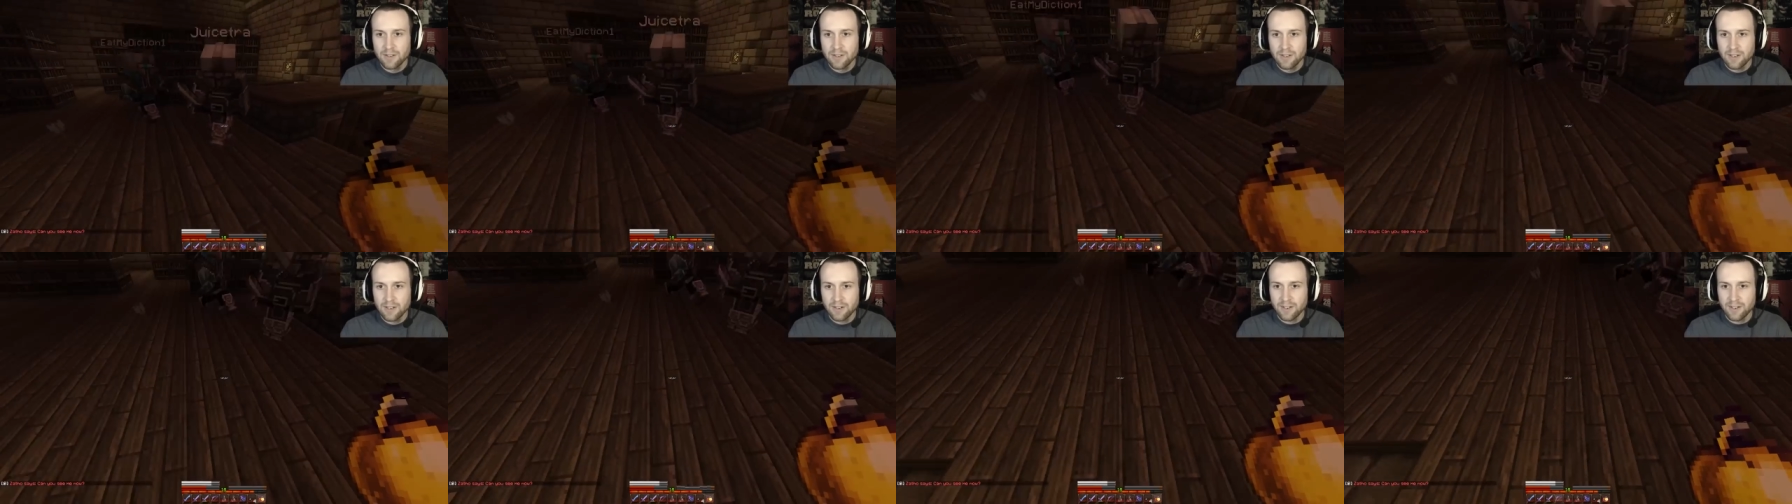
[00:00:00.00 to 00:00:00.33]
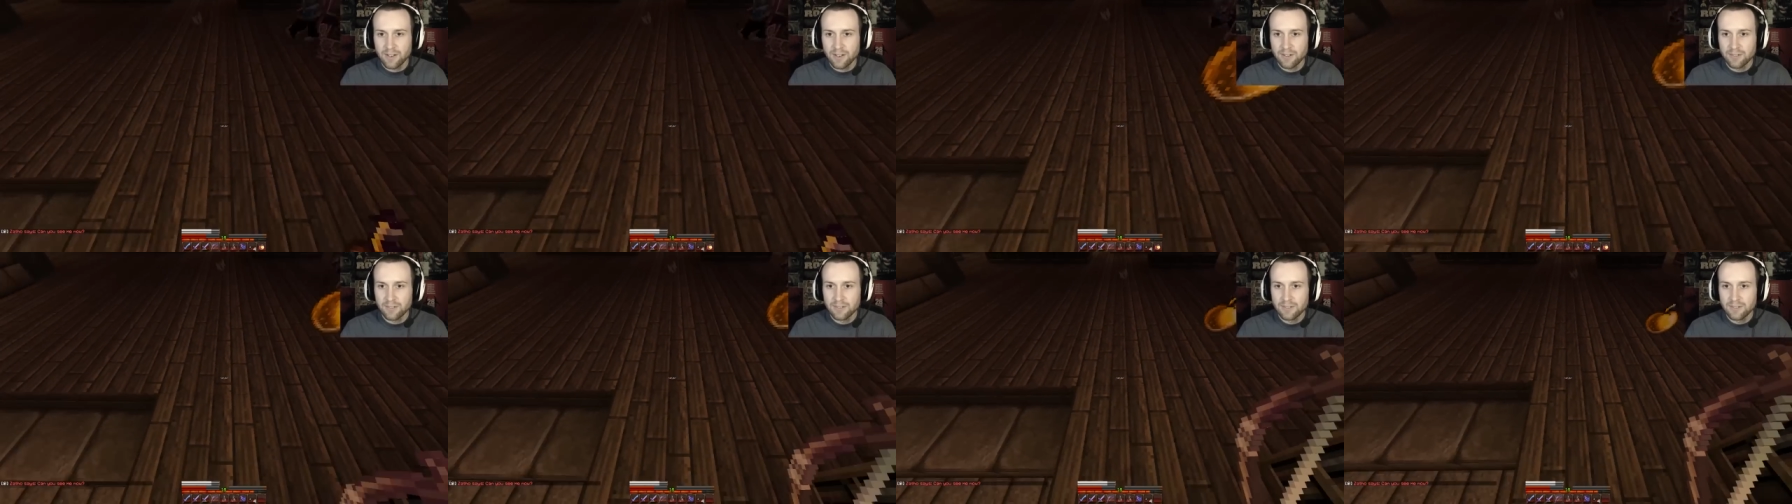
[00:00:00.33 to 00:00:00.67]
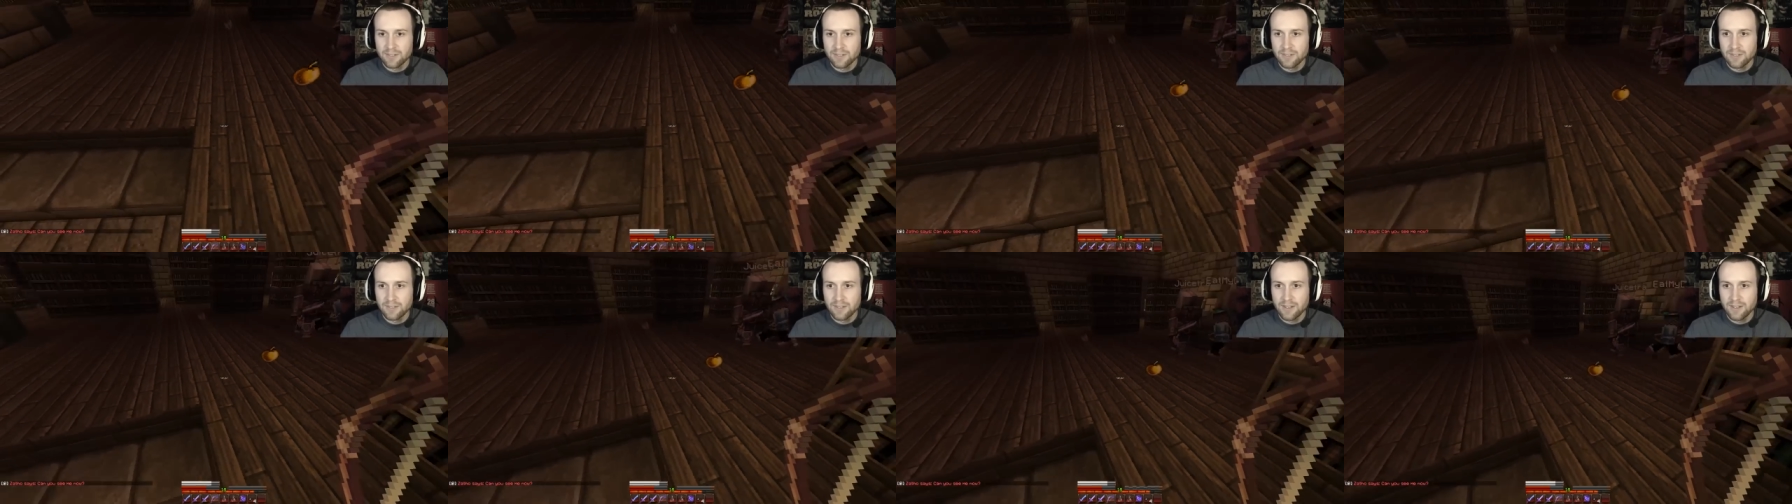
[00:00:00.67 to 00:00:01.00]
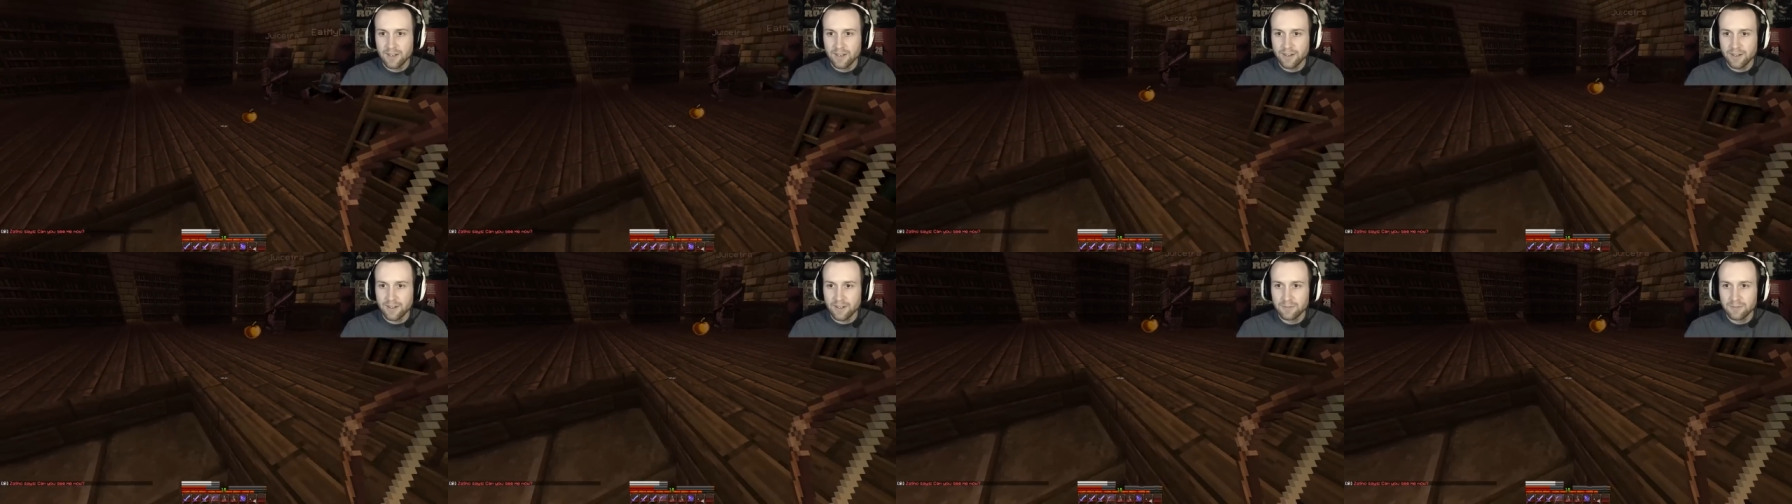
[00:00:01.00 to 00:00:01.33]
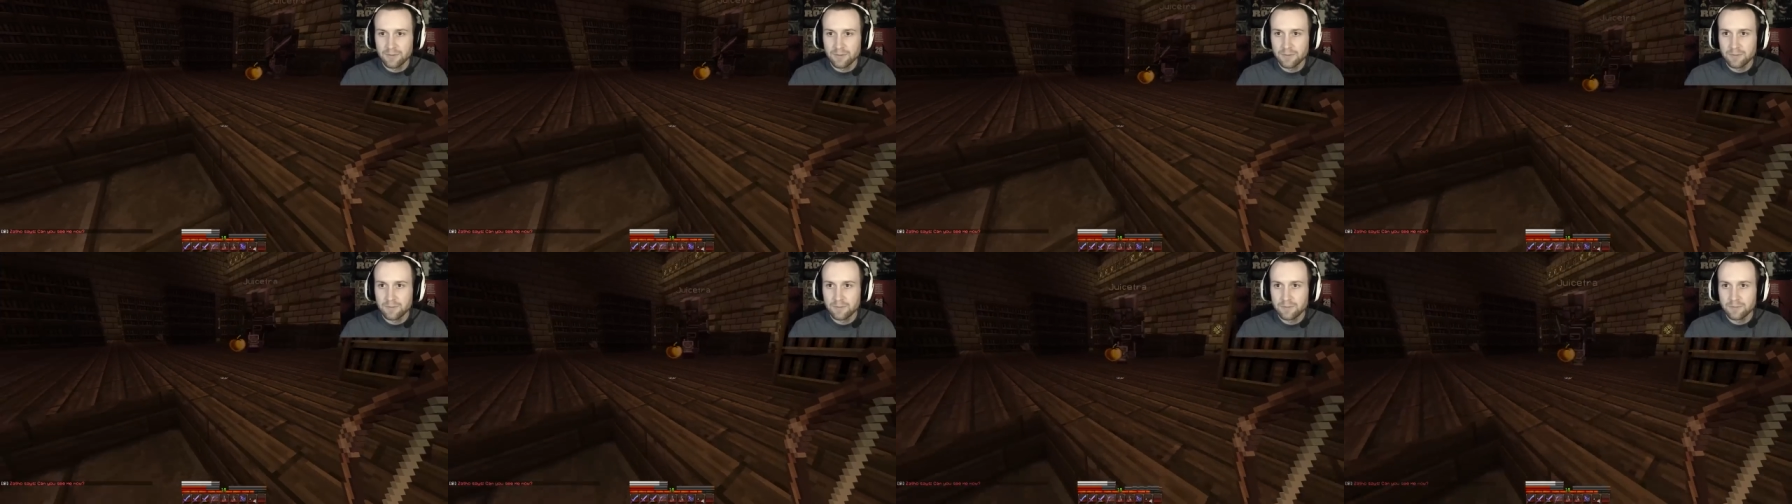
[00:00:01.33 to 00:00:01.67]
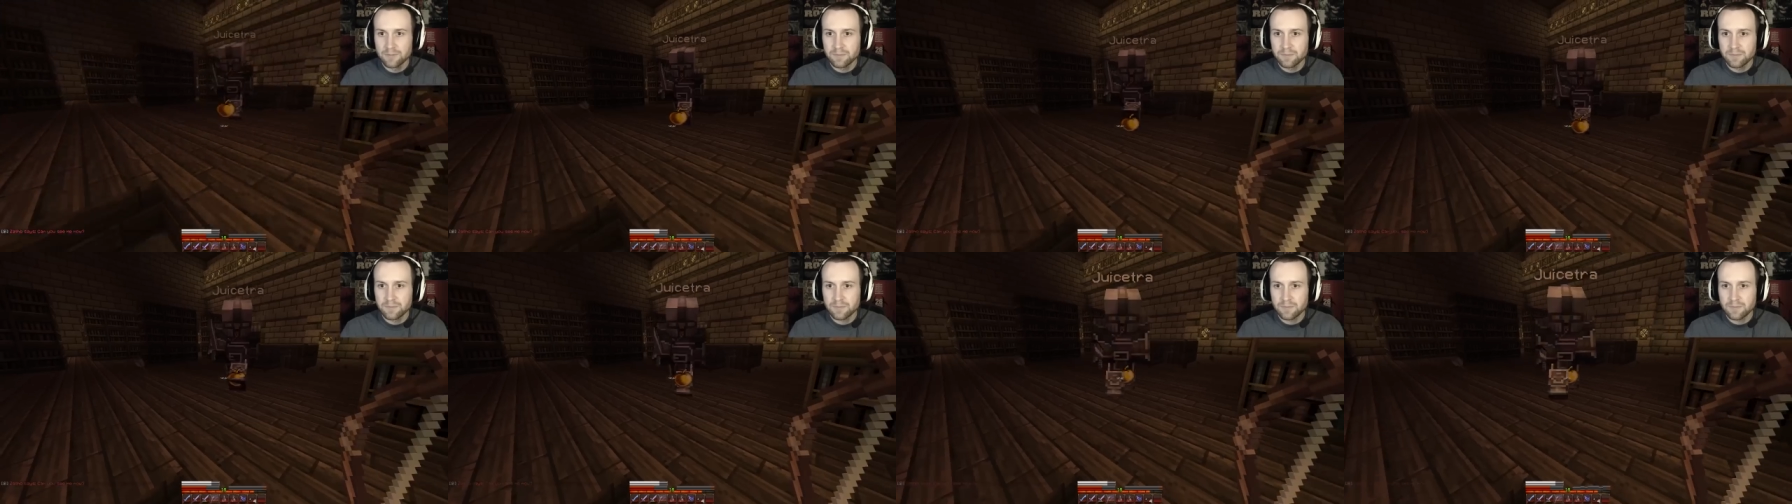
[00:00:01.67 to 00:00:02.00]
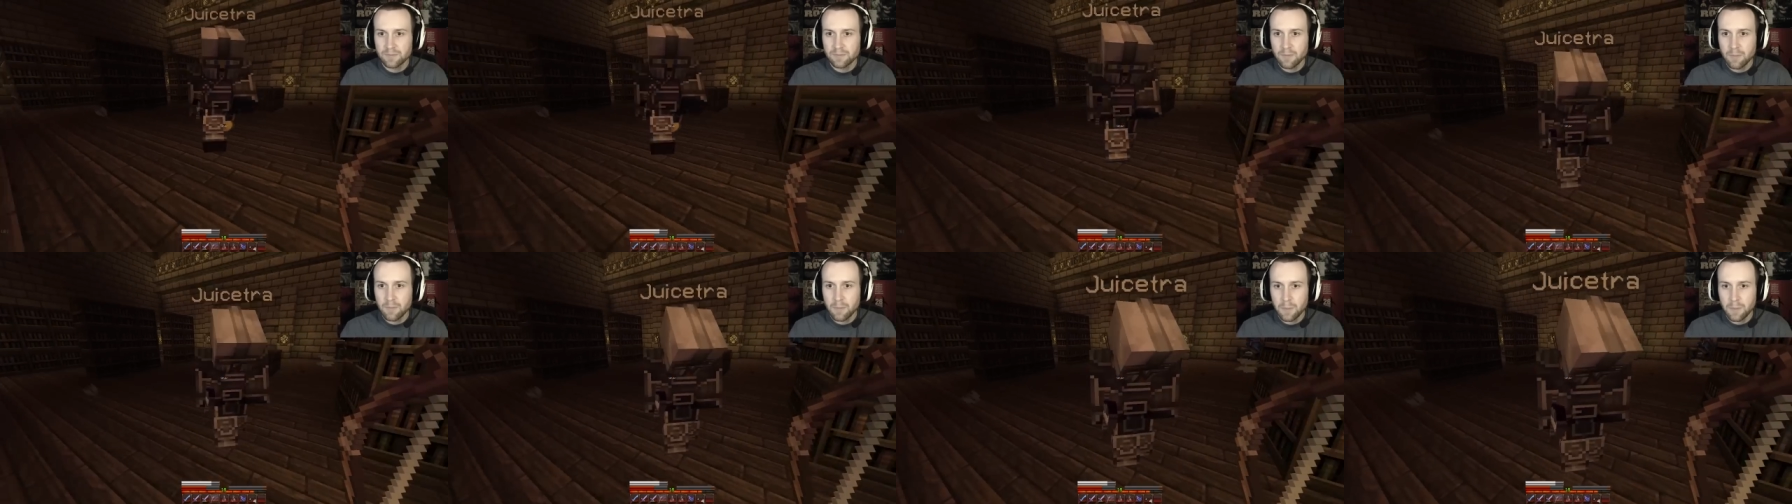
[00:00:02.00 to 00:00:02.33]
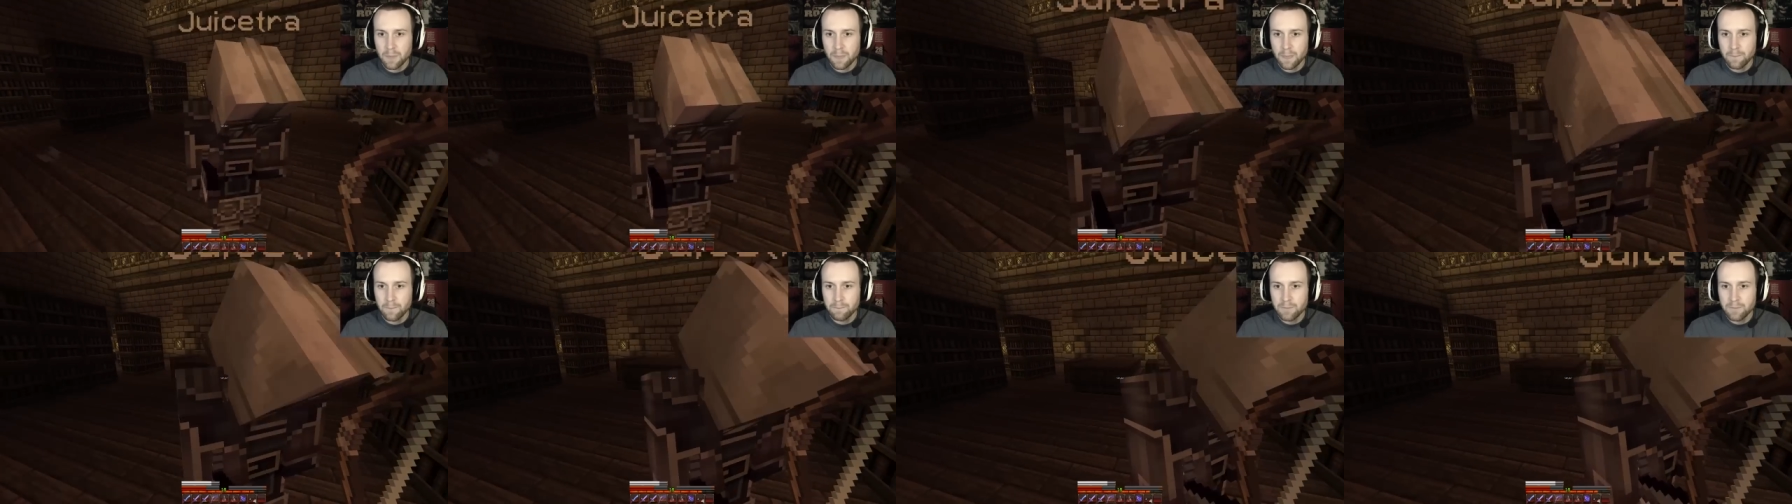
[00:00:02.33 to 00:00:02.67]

There you go. There you go. Oh, oh thank you.